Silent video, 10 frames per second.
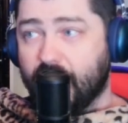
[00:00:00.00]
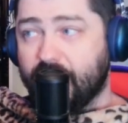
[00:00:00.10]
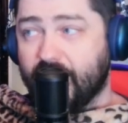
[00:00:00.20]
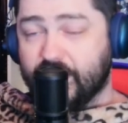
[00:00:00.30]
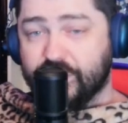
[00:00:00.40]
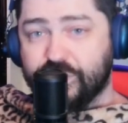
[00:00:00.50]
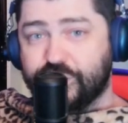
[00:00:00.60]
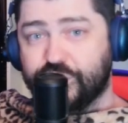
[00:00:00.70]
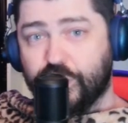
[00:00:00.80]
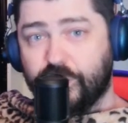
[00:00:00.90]
that
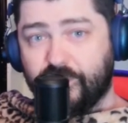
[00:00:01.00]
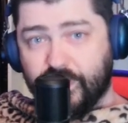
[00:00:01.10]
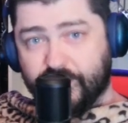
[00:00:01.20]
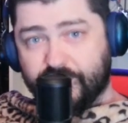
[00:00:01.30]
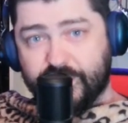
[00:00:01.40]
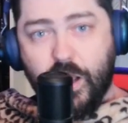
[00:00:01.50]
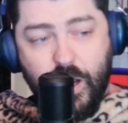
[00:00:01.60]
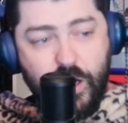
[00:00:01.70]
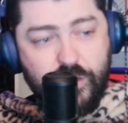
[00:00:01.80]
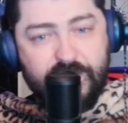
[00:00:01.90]
conservatives
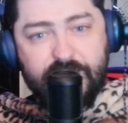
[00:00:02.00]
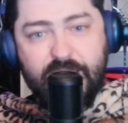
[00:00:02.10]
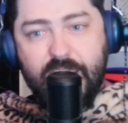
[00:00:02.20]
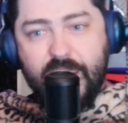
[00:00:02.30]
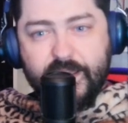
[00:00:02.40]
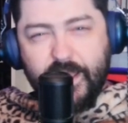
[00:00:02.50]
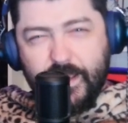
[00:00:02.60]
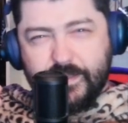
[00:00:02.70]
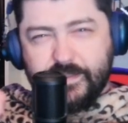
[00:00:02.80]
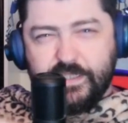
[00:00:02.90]
are seeing a
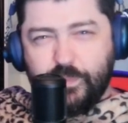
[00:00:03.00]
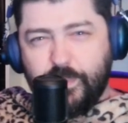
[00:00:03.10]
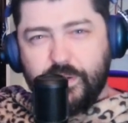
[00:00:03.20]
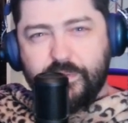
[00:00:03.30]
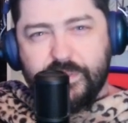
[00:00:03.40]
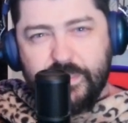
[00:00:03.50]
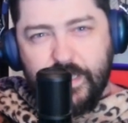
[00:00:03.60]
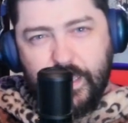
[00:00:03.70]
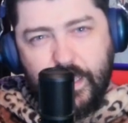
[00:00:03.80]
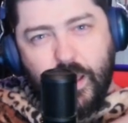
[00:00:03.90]

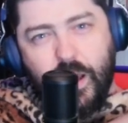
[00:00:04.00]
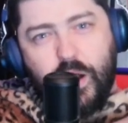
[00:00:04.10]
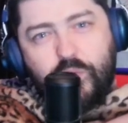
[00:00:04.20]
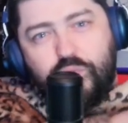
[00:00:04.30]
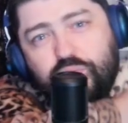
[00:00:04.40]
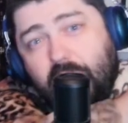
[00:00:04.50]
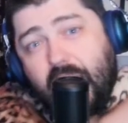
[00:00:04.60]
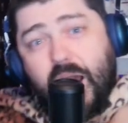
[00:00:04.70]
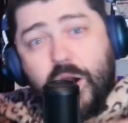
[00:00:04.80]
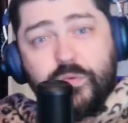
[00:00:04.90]
conspiracy
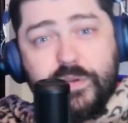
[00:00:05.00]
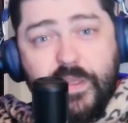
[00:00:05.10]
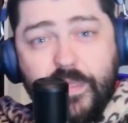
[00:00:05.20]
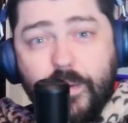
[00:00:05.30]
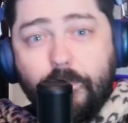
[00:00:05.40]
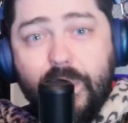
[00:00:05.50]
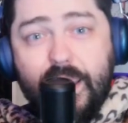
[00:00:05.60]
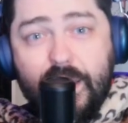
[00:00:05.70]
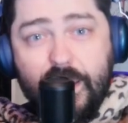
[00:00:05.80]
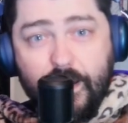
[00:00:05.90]
around the
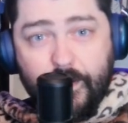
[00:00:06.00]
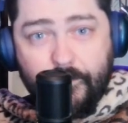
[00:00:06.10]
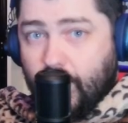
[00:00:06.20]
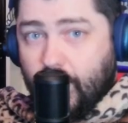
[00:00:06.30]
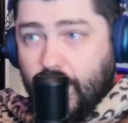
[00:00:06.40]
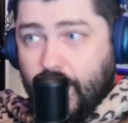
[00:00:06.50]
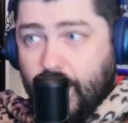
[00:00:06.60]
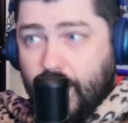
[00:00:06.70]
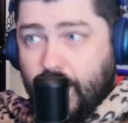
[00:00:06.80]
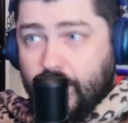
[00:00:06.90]
media.
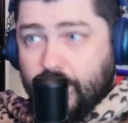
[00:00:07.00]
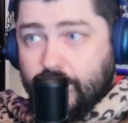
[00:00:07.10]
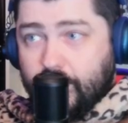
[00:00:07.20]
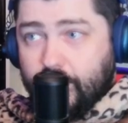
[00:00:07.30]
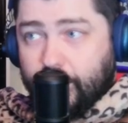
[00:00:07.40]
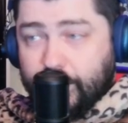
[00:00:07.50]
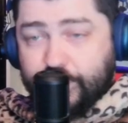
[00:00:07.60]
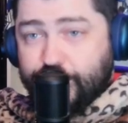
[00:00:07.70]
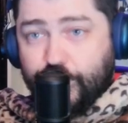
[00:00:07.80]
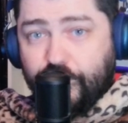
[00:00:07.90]
And
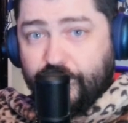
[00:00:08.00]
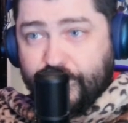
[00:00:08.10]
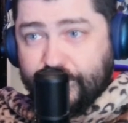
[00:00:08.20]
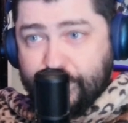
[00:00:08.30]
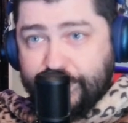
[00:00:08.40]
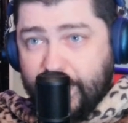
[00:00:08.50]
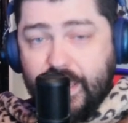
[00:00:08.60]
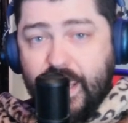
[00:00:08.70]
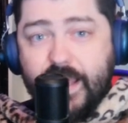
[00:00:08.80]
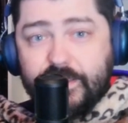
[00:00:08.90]
conservatives are saying,
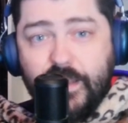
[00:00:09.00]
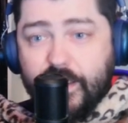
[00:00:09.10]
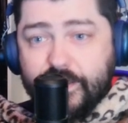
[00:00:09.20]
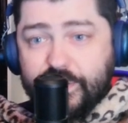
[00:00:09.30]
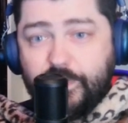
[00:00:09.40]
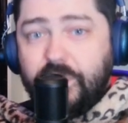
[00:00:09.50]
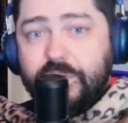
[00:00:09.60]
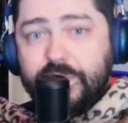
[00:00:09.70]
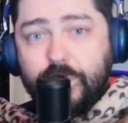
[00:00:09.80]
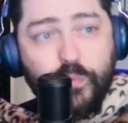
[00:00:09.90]
yeah, it's not a
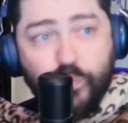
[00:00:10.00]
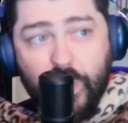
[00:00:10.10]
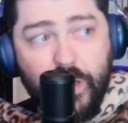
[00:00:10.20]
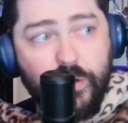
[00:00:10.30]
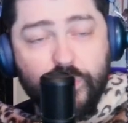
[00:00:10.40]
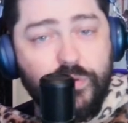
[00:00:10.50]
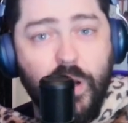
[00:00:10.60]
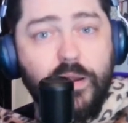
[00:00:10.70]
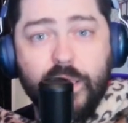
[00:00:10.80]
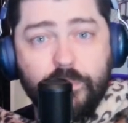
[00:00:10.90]
conspiracy. What are you
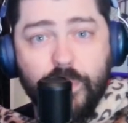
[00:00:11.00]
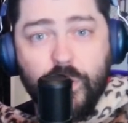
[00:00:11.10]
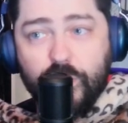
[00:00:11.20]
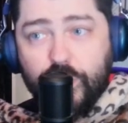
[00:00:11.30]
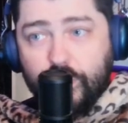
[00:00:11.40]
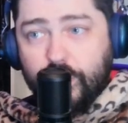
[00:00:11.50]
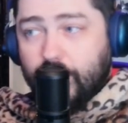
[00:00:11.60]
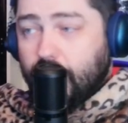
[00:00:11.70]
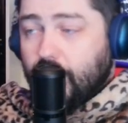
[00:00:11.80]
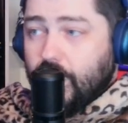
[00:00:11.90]
talking about?
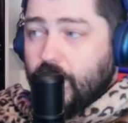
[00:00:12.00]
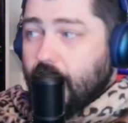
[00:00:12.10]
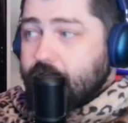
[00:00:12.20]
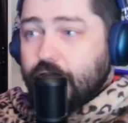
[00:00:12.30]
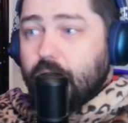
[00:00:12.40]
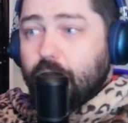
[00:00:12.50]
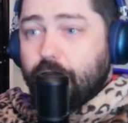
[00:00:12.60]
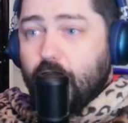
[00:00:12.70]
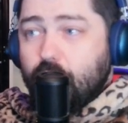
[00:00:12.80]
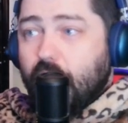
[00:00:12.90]
It's all
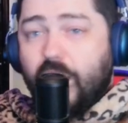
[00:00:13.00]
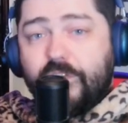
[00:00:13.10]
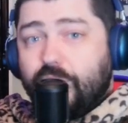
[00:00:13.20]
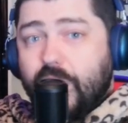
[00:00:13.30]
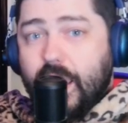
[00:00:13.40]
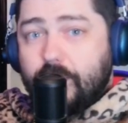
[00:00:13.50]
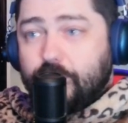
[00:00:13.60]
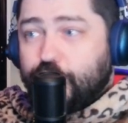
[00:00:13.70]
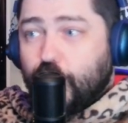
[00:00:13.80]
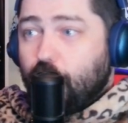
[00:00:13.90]
about covering up
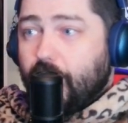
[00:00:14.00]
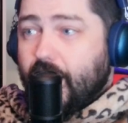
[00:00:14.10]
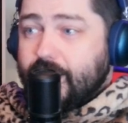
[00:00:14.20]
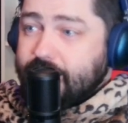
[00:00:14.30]
Joe Biden's